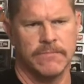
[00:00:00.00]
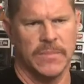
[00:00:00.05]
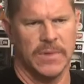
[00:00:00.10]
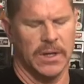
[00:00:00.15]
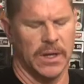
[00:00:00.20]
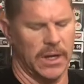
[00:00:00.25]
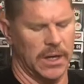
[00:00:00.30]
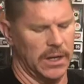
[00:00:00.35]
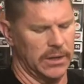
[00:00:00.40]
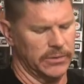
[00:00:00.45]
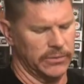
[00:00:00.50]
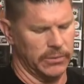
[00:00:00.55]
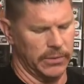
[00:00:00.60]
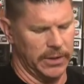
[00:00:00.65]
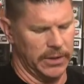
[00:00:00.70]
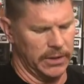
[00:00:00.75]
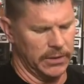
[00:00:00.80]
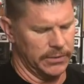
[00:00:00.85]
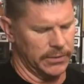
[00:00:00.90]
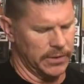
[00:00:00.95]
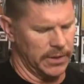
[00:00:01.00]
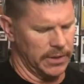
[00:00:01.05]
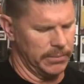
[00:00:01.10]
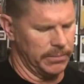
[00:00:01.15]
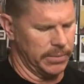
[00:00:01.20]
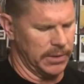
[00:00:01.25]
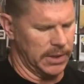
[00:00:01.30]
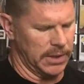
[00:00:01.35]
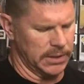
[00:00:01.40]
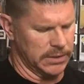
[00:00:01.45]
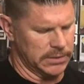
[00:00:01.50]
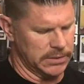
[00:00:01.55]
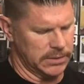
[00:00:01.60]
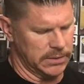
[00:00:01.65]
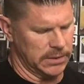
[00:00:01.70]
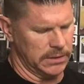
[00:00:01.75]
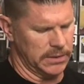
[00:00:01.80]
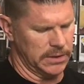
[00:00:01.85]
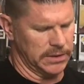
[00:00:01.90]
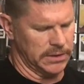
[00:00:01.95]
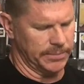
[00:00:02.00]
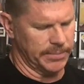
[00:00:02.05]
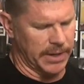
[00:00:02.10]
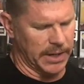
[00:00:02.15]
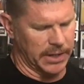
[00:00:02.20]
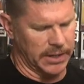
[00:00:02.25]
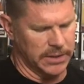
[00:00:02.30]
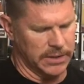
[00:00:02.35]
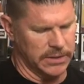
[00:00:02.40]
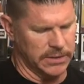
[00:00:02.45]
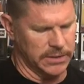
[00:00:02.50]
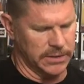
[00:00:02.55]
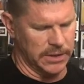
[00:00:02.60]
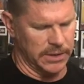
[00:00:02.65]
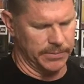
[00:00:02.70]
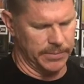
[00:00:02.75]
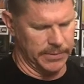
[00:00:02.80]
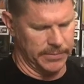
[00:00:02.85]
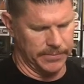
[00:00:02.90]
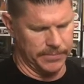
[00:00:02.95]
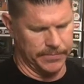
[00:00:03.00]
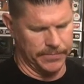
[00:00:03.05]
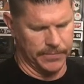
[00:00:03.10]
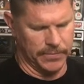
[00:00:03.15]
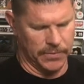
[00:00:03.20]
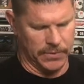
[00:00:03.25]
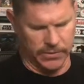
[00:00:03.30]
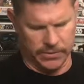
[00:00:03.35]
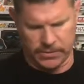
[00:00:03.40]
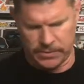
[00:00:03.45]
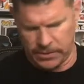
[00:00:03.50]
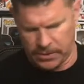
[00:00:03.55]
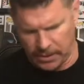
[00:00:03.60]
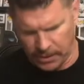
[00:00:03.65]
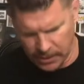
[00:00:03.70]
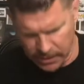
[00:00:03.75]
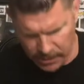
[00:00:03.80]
20 or 30 bucks. Oh, here's a packaging slip. Let's see.